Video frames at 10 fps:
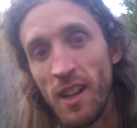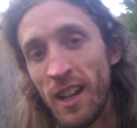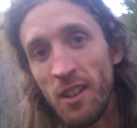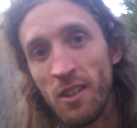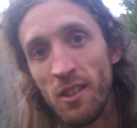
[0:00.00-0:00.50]

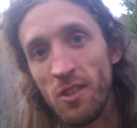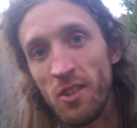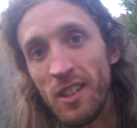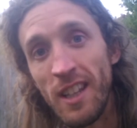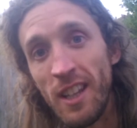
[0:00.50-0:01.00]
ankle
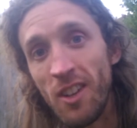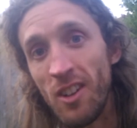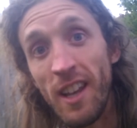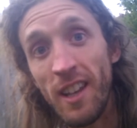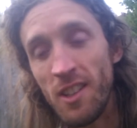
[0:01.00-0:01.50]
or knee or
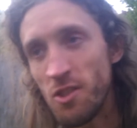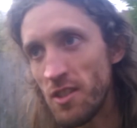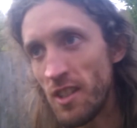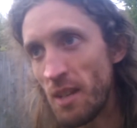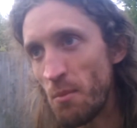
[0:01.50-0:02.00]
leg
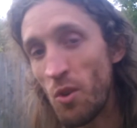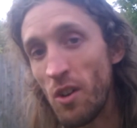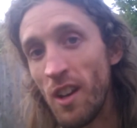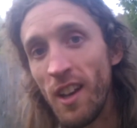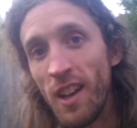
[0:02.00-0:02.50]
injuries anymore,
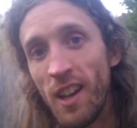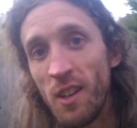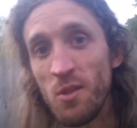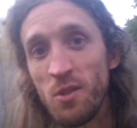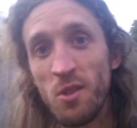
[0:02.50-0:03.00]
and
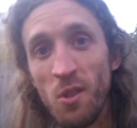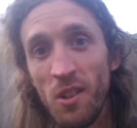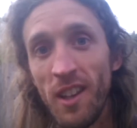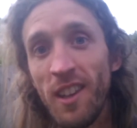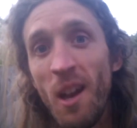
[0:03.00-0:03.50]
he was doing
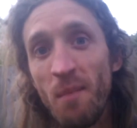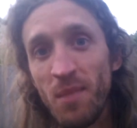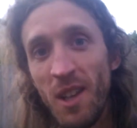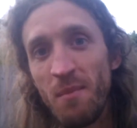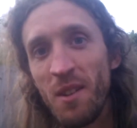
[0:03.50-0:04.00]
like
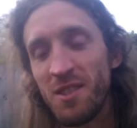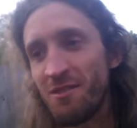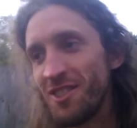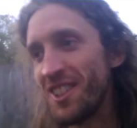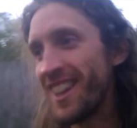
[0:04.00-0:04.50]
epic amounts of
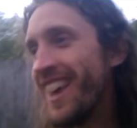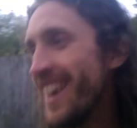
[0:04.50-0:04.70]
running.